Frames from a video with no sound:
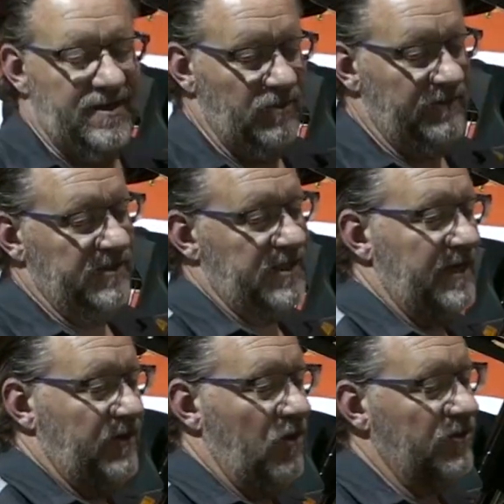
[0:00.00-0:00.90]
We've
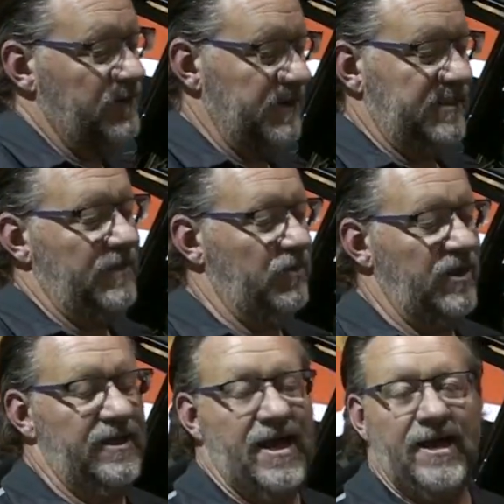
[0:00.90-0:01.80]
designed our ultimate skid
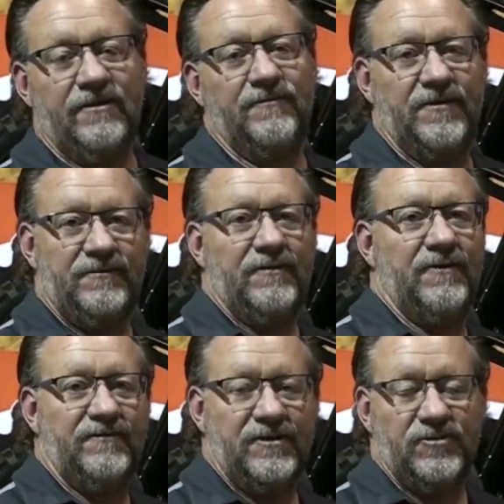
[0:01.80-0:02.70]
plate out of
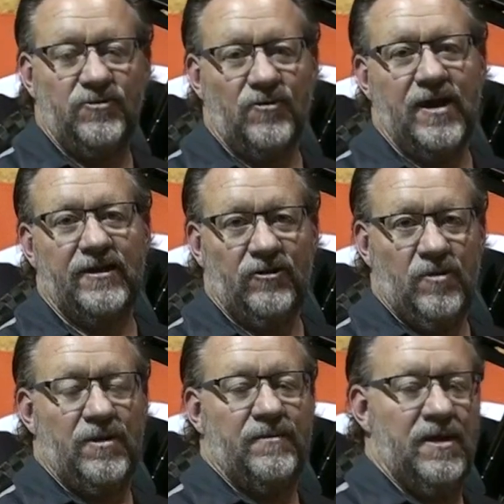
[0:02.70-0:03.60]
5052 grade
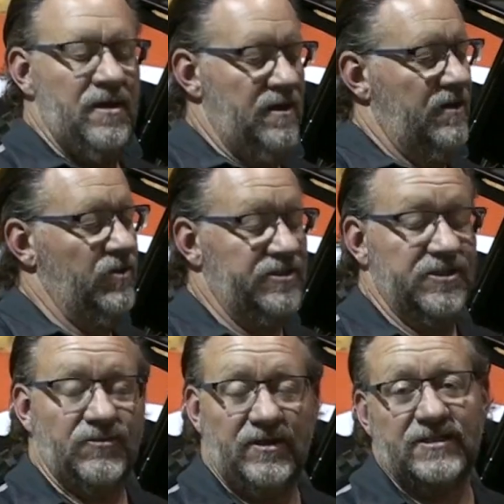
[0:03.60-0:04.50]
aluminum, which
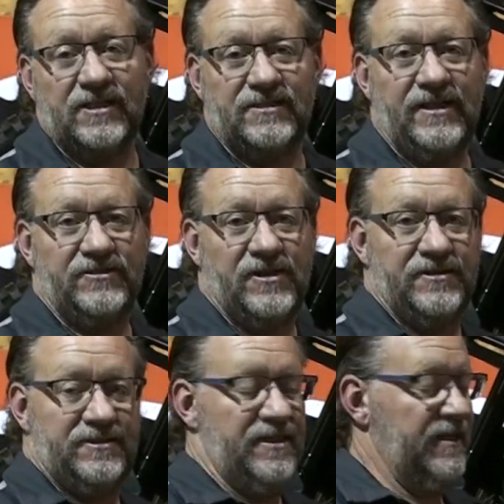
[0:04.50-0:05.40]
is
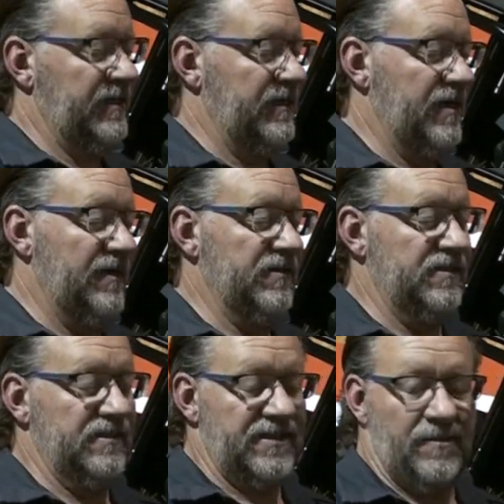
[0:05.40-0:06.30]
3/16" thick. This
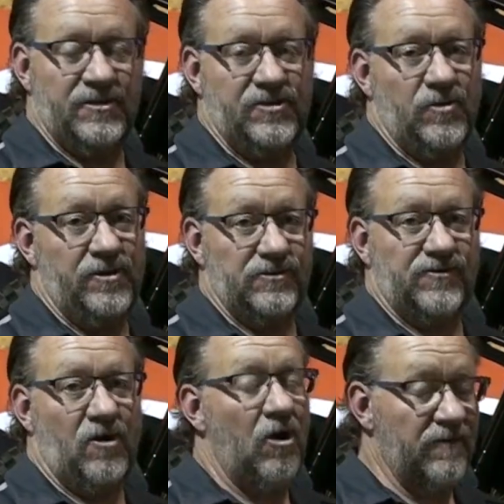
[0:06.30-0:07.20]
is the same material we use
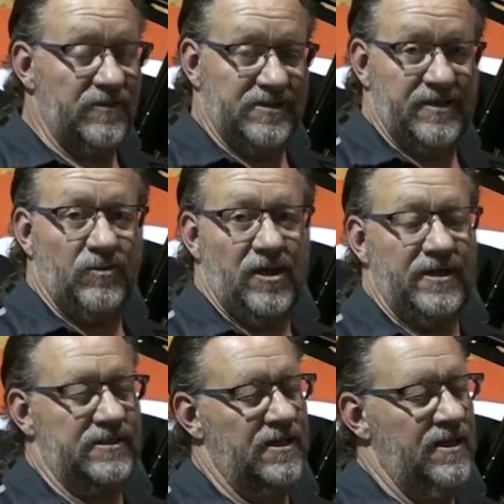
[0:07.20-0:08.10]
for all of our skid
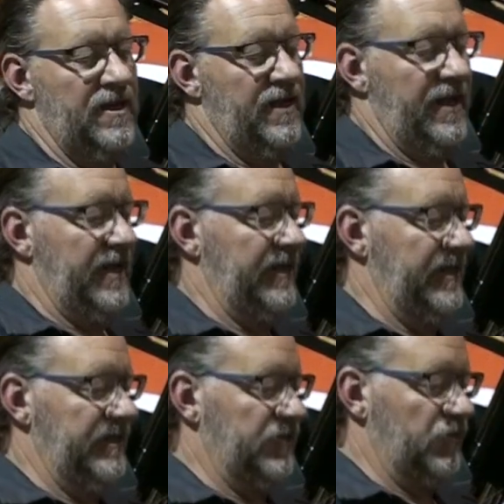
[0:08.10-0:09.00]
plates, and
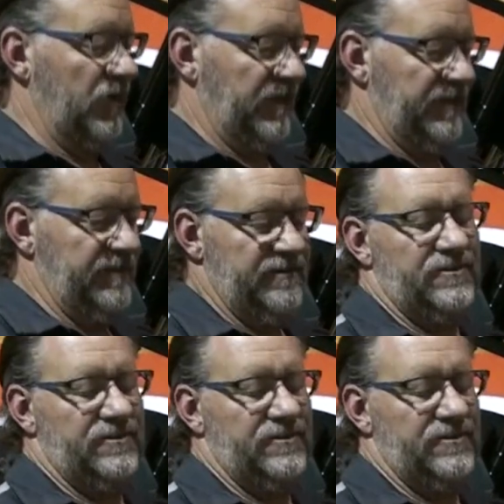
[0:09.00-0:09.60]
they've really